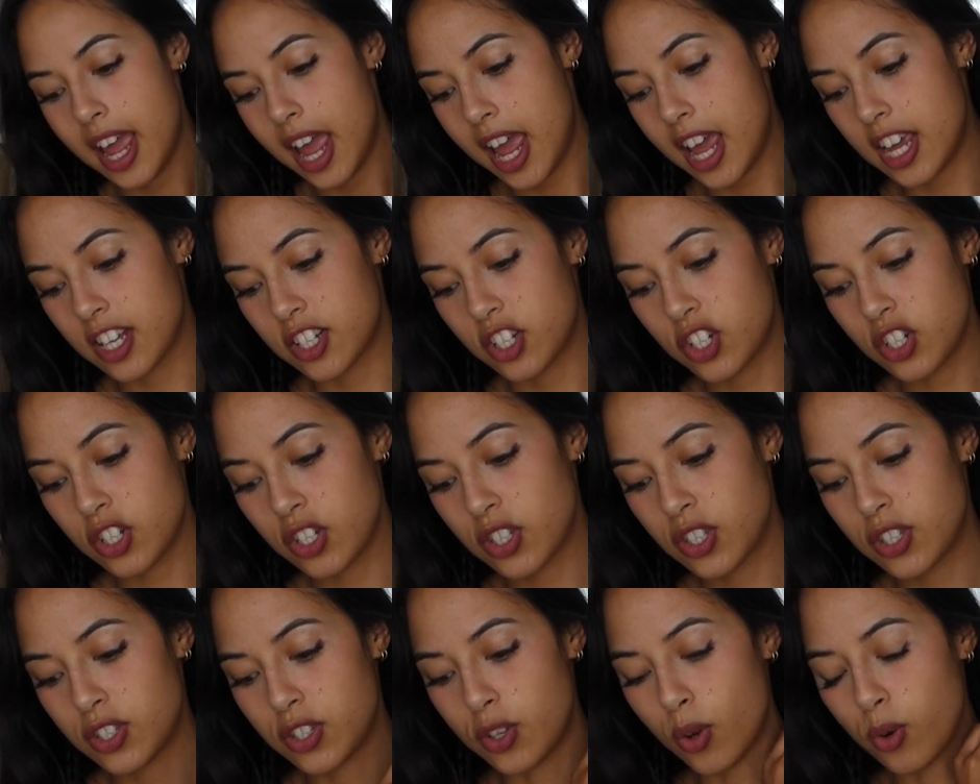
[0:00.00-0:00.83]
It's
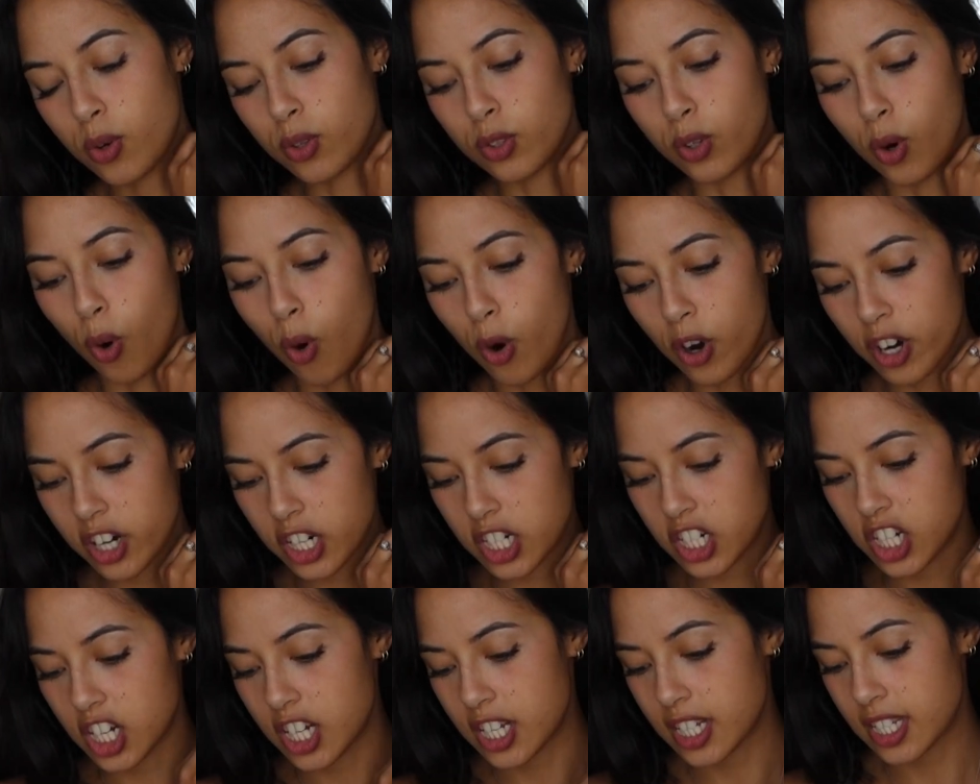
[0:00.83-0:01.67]
just so
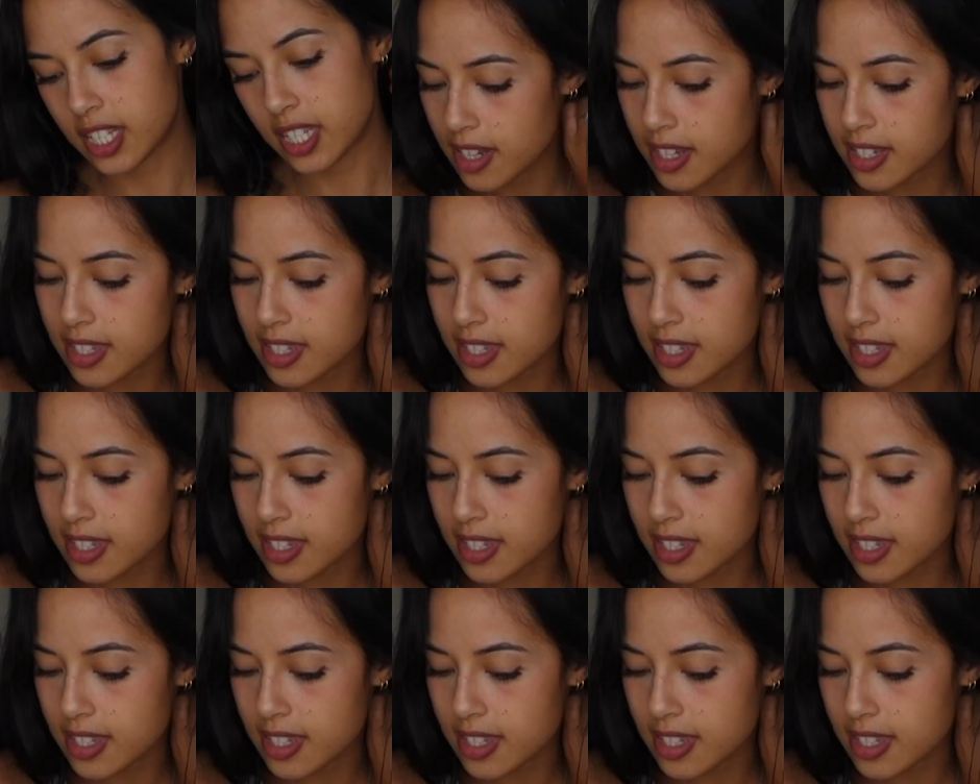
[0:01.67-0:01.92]
gorgeous.